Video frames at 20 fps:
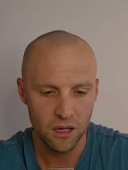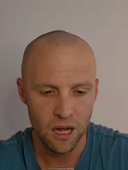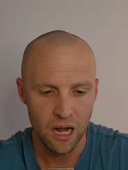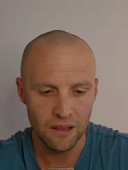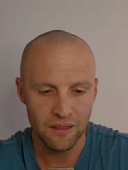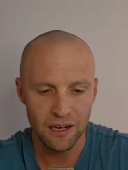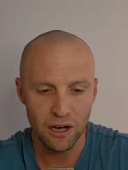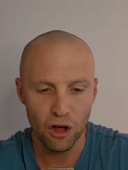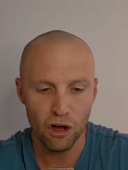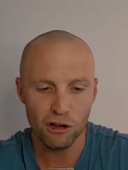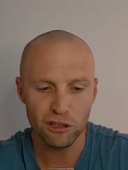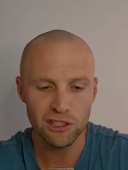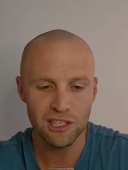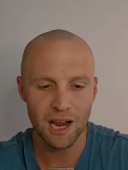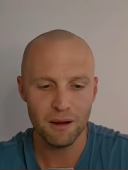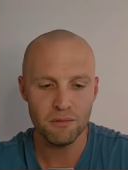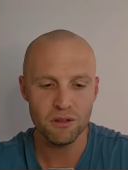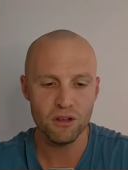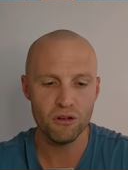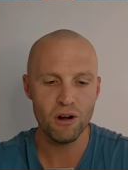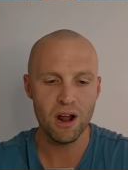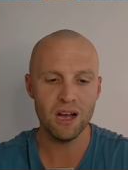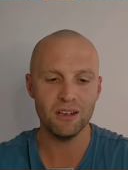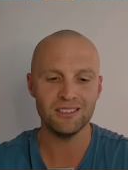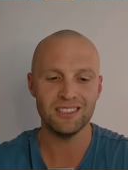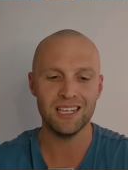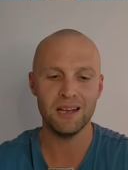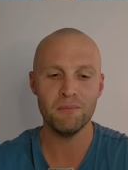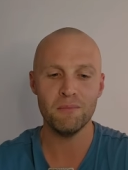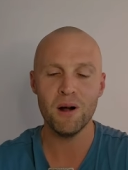And then last game of the round,
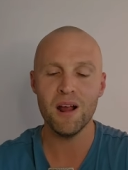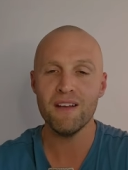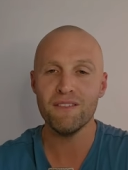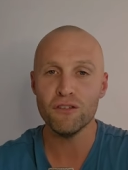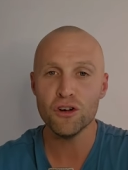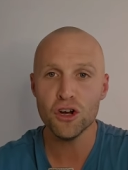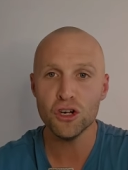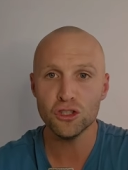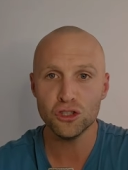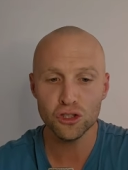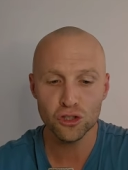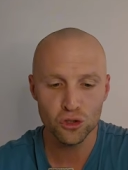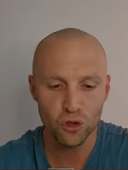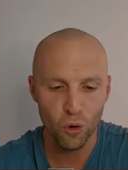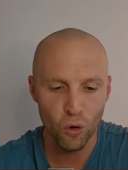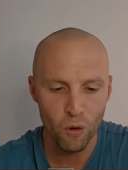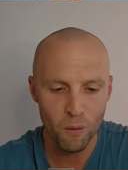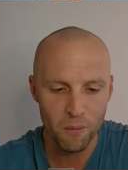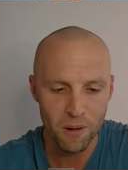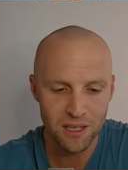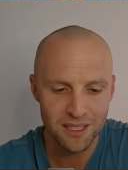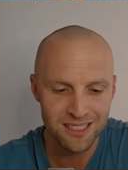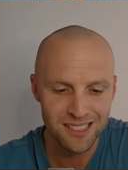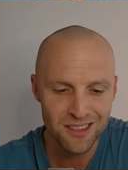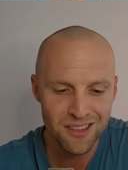Zebre versus Stormers.